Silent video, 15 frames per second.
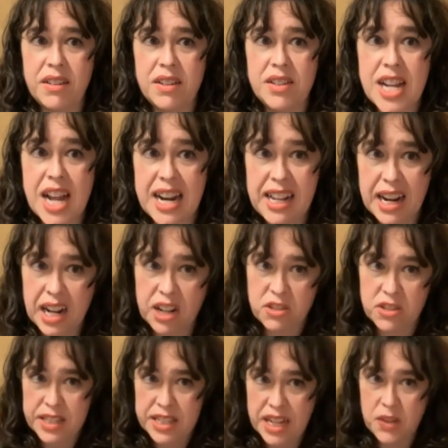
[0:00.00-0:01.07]
Janet
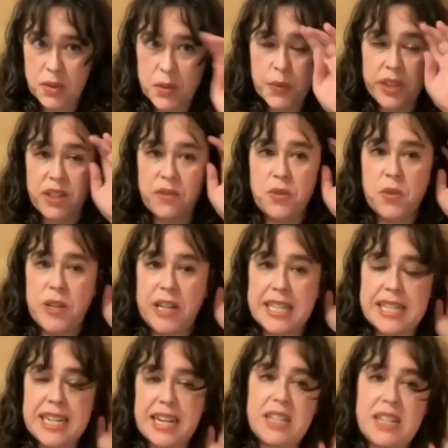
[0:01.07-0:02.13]
Acosta, who's with the
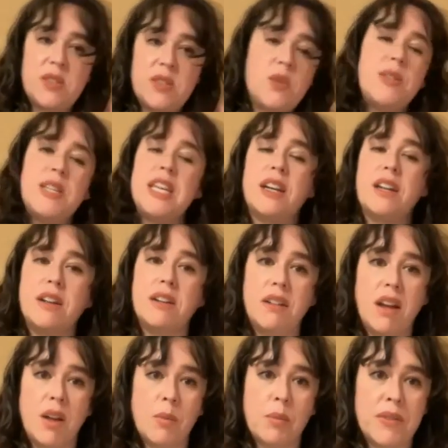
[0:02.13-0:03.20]
Foodie Studies, who's
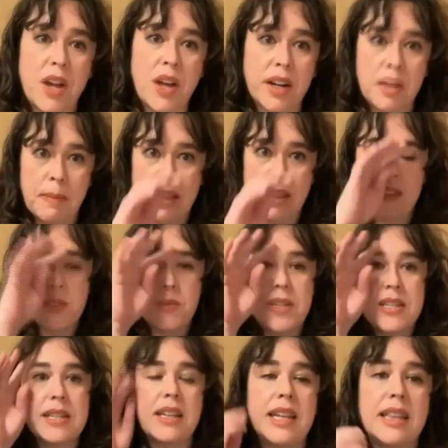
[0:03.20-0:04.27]
here. We've talked about this
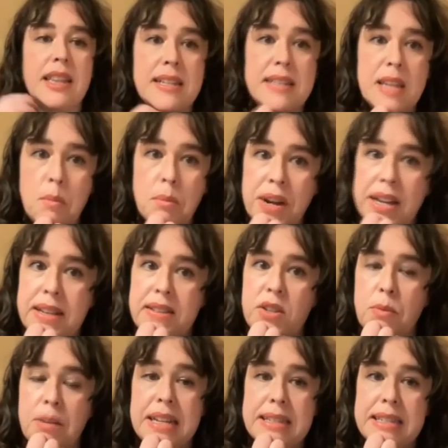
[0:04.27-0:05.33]
recently, these imprints
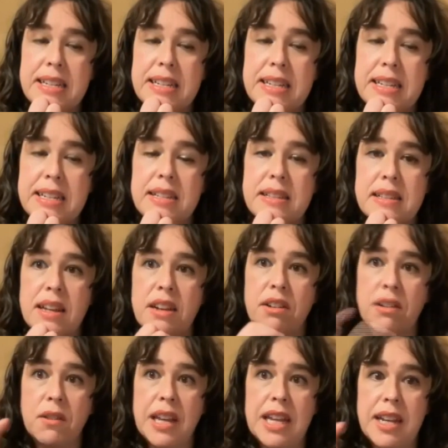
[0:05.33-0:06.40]
or presses that are
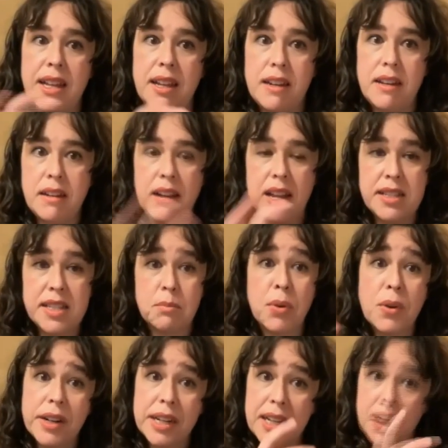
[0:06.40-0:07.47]
located and
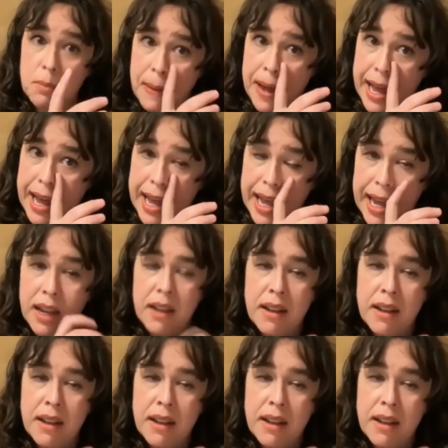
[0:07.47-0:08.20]
supported by